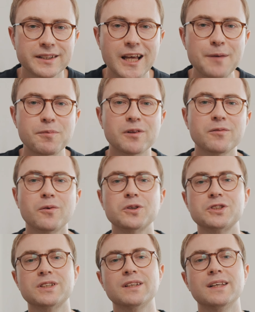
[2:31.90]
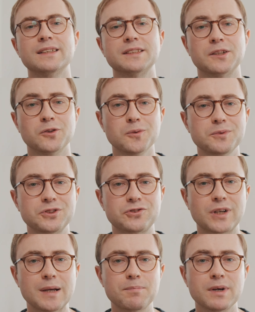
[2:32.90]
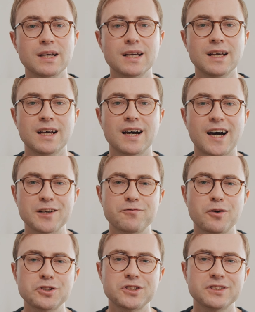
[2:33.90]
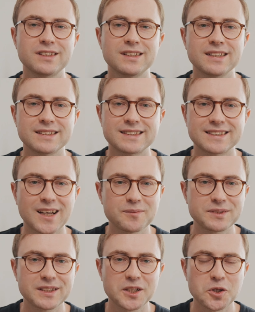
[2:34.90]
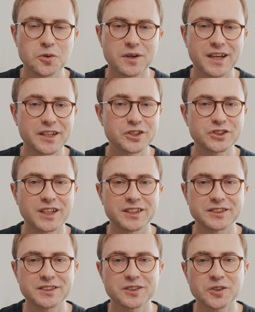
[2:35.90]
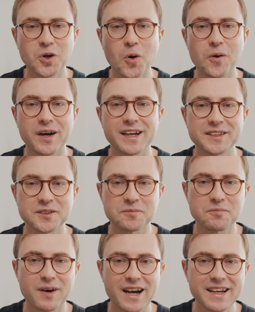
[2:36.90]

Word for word: an Apple Watch leather loop strap. Unfortunately, it's something you can't just go ahead and buy